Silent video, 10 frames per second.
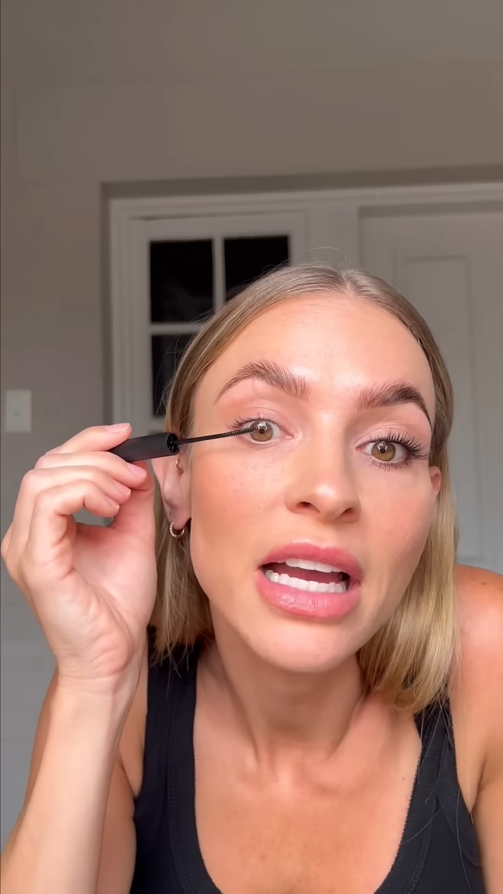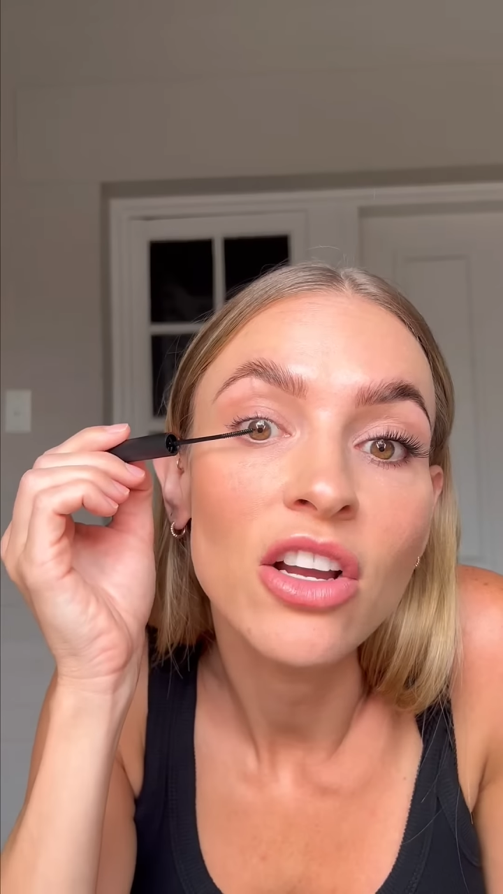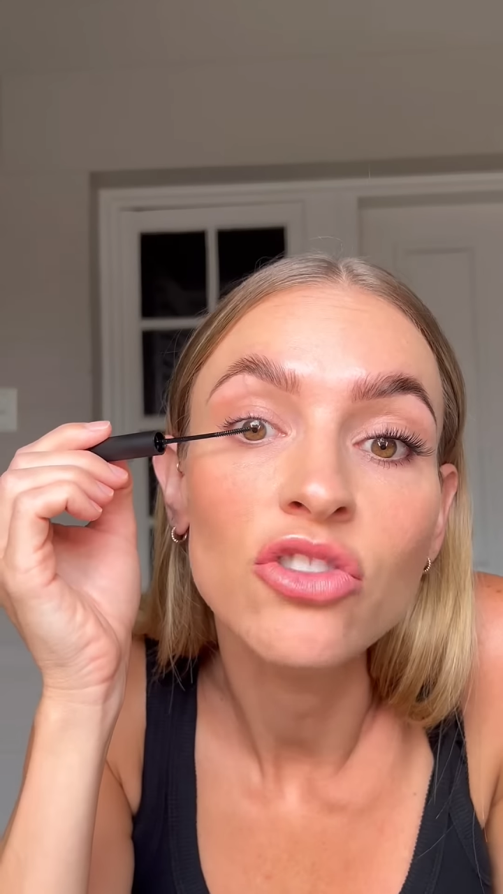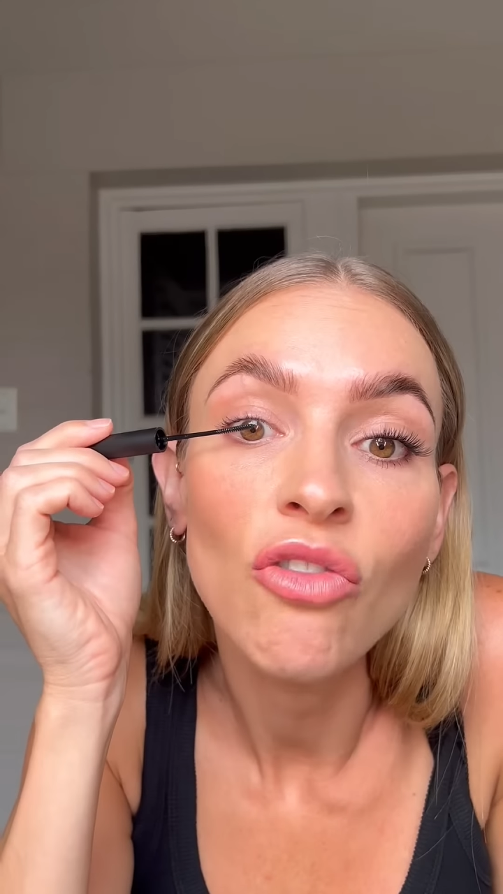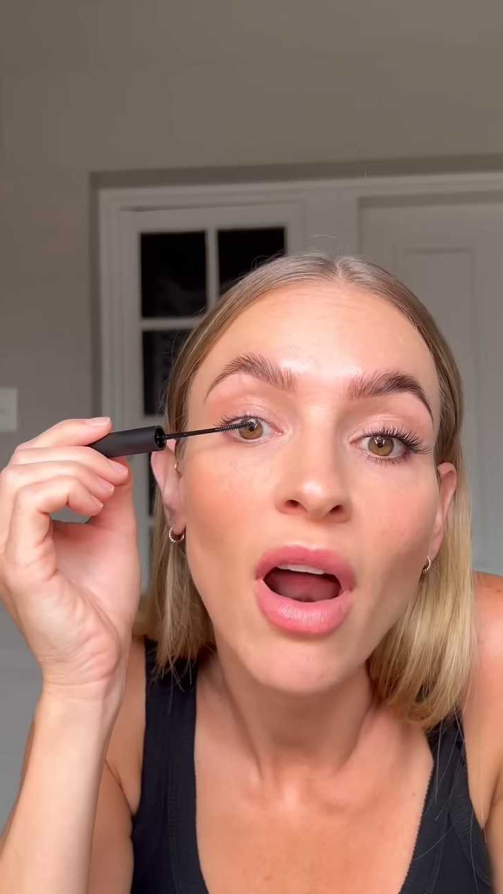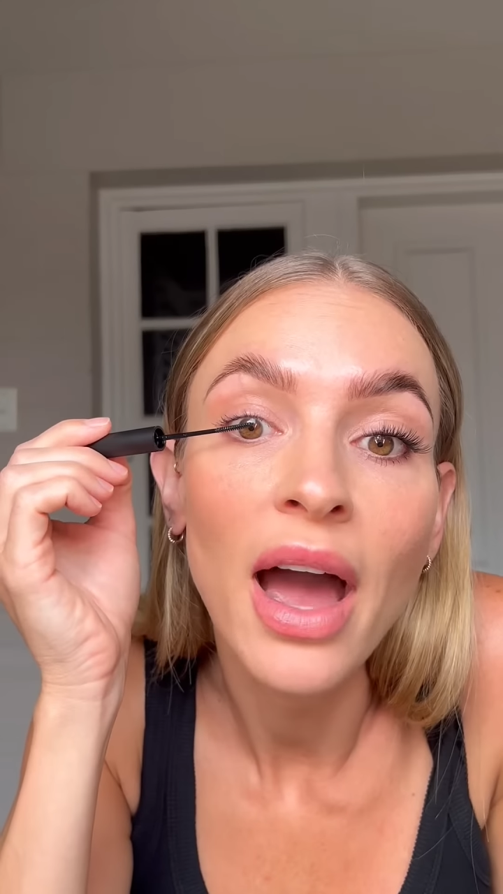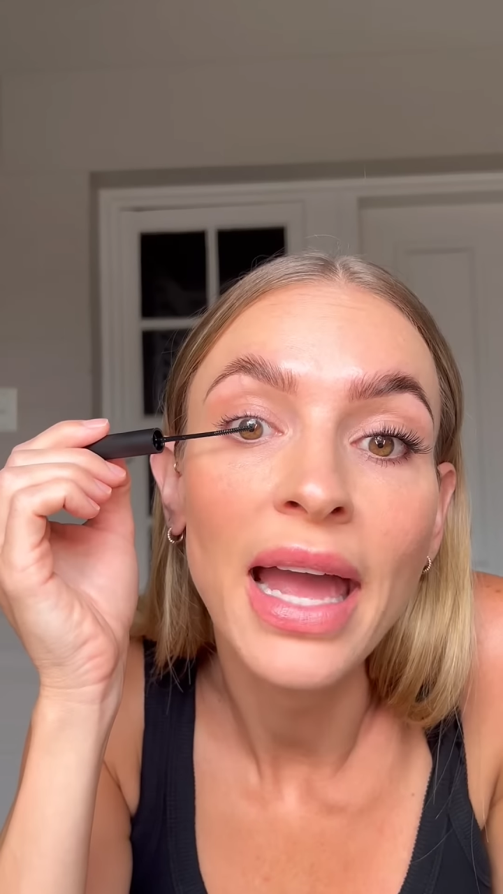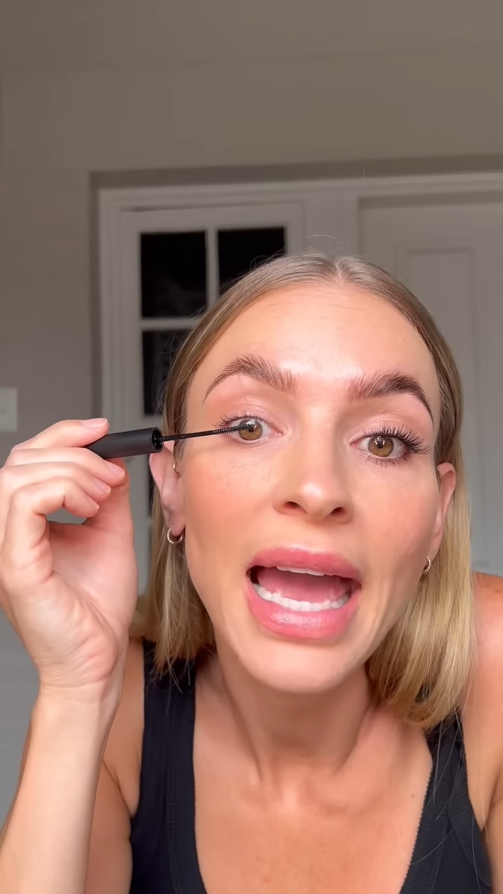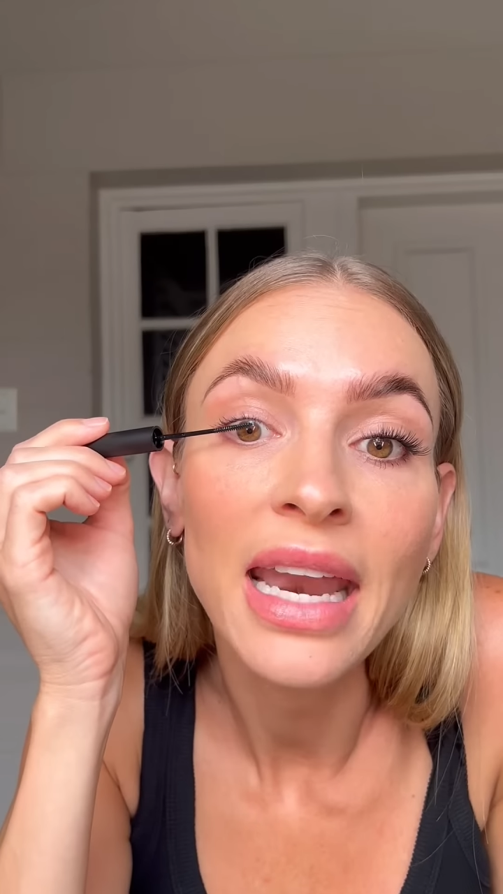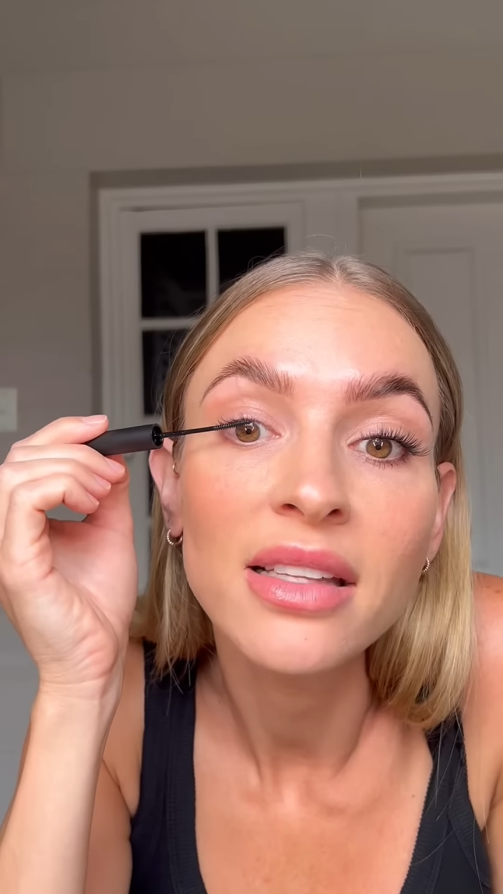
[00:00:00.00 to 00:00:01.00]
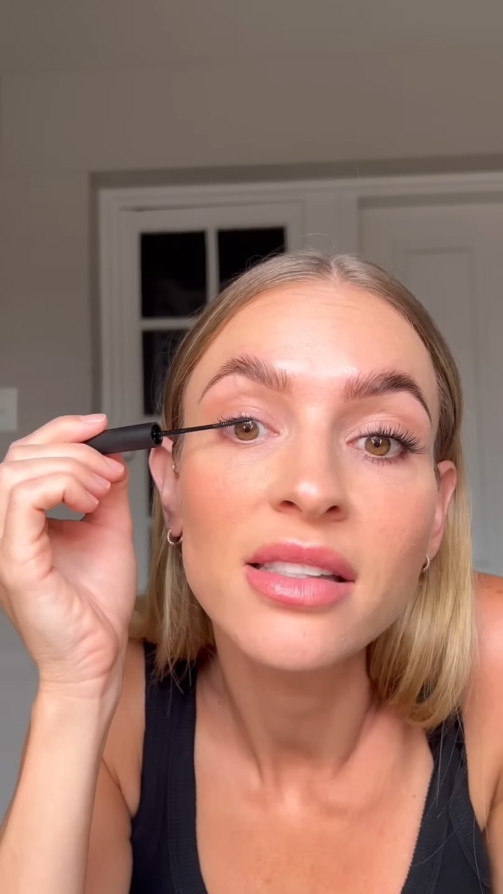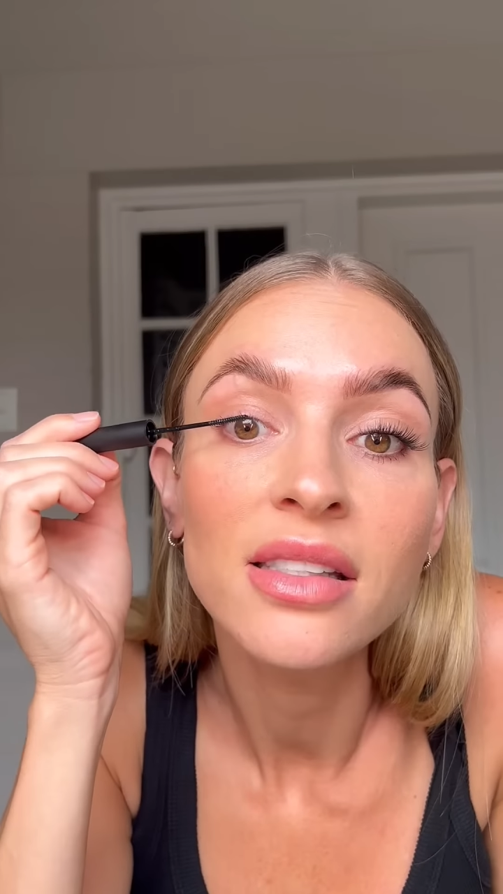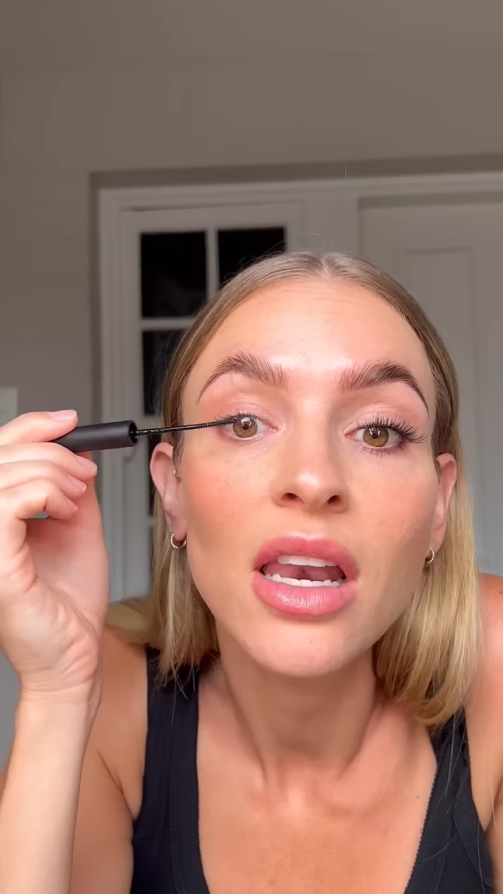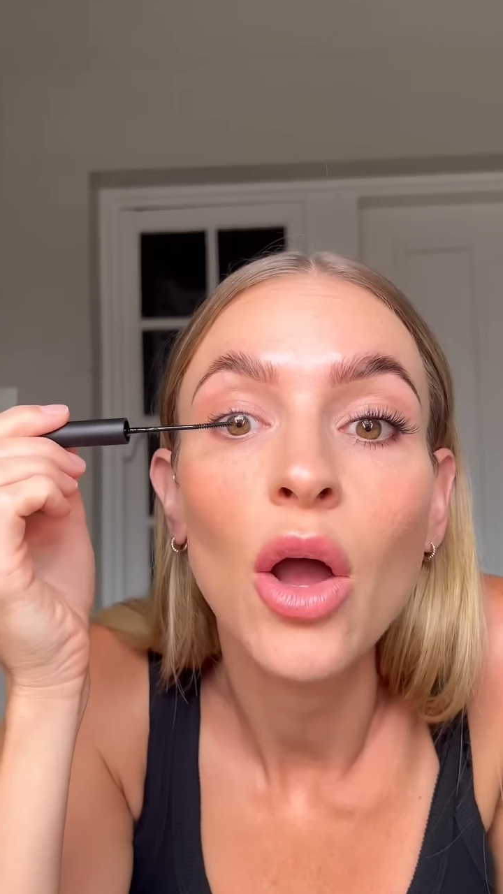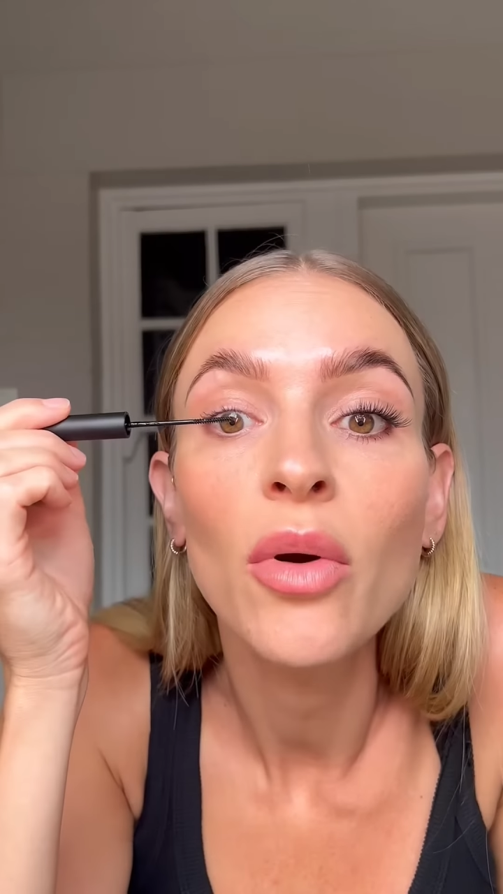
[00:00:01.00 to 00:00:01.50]
that dry at a
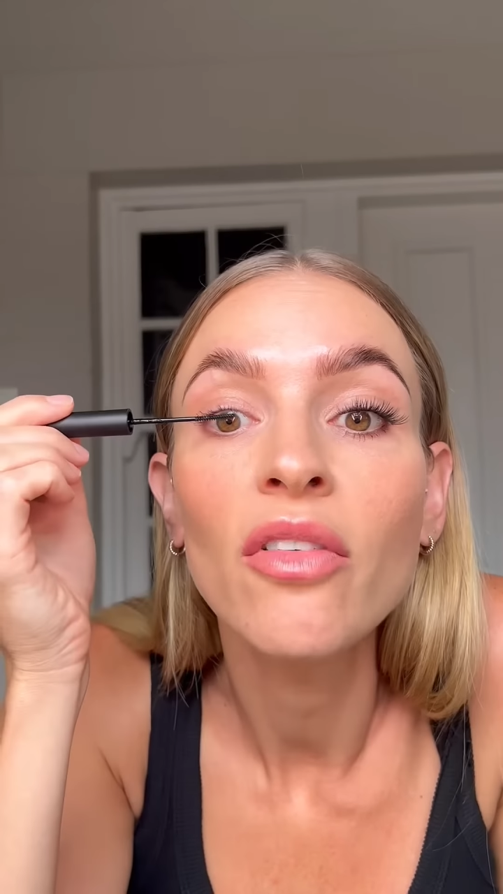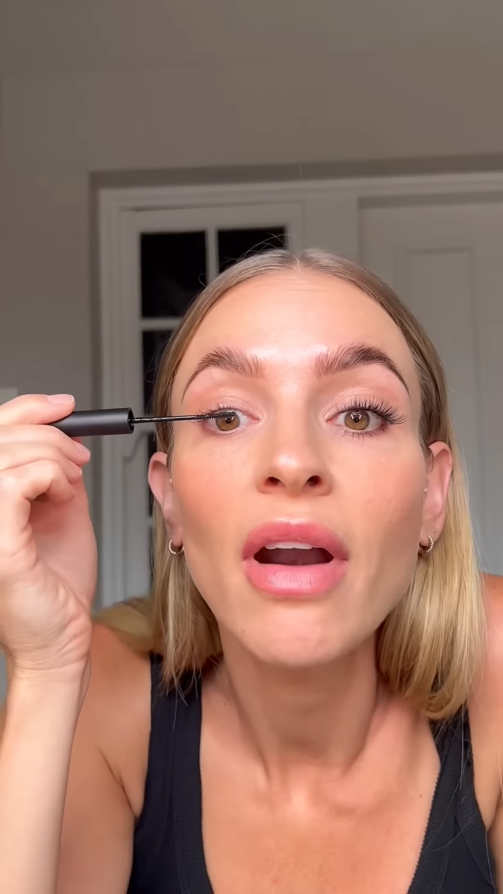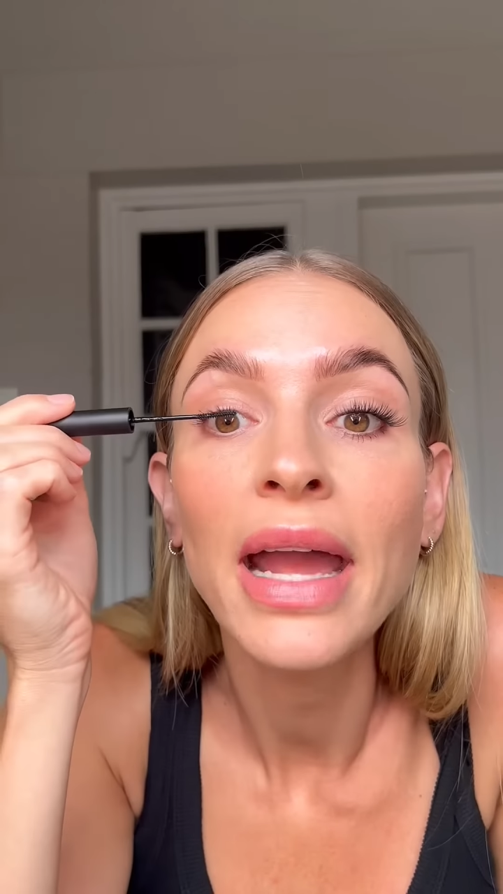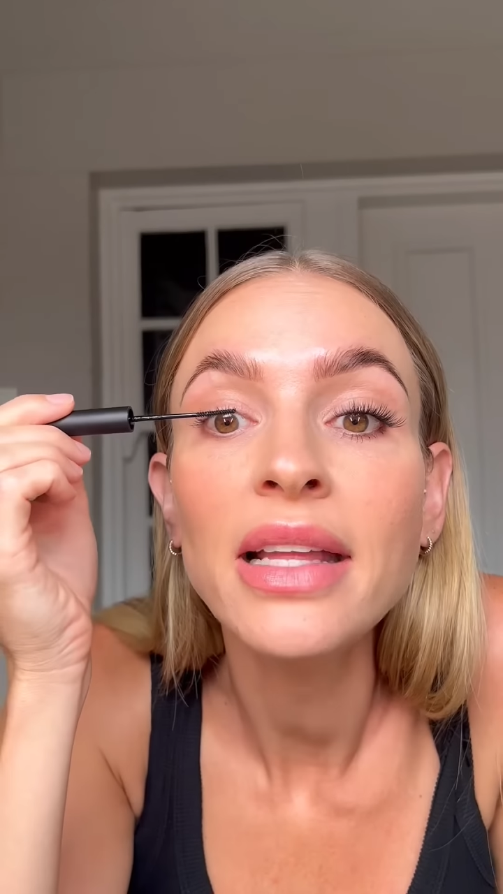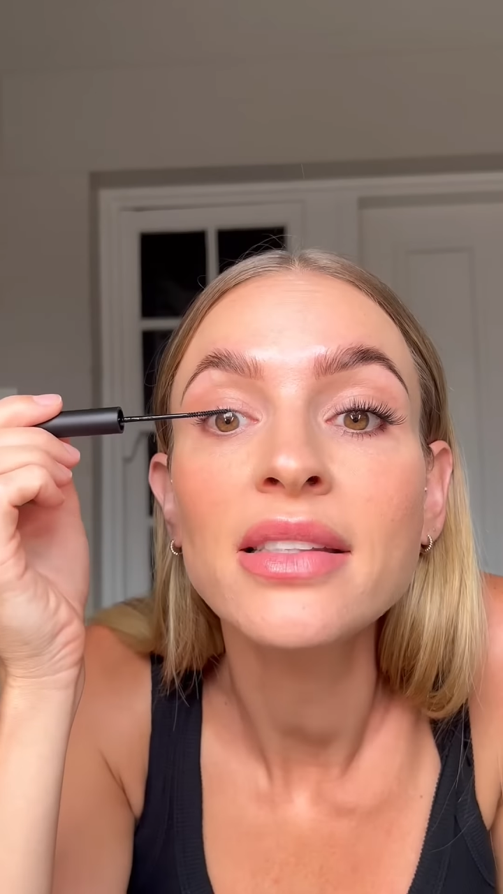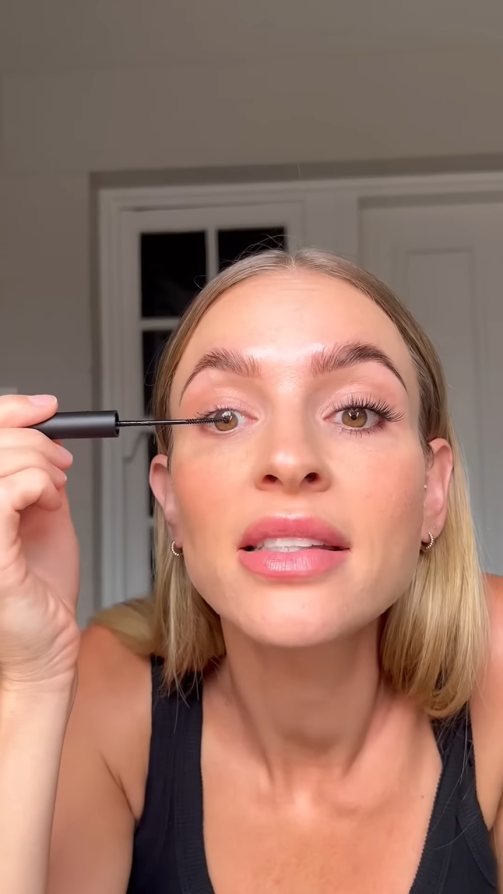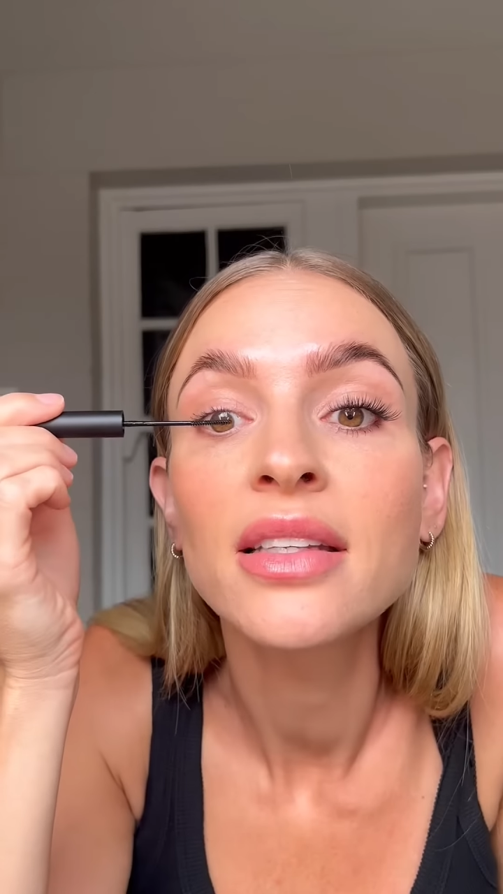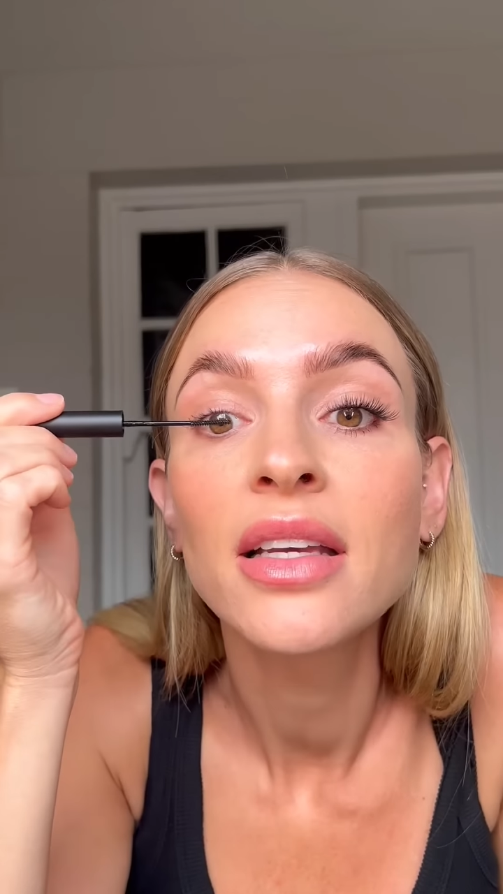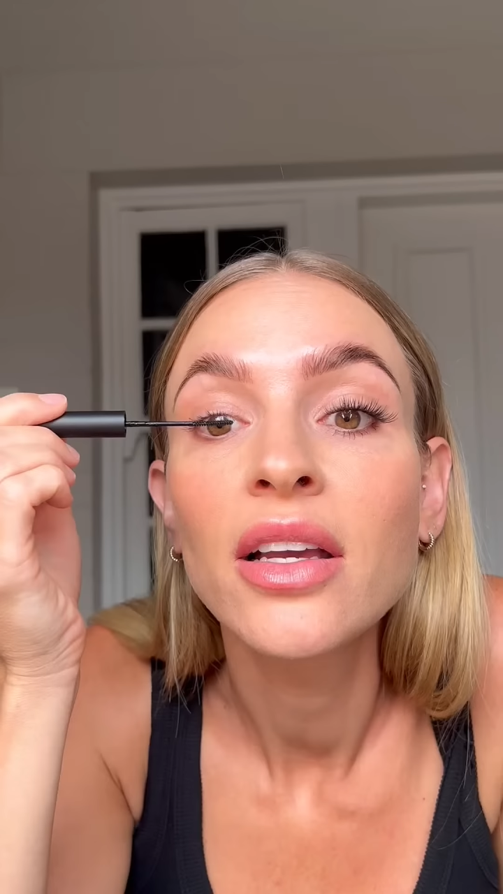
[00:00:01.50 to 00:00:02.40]
slower rate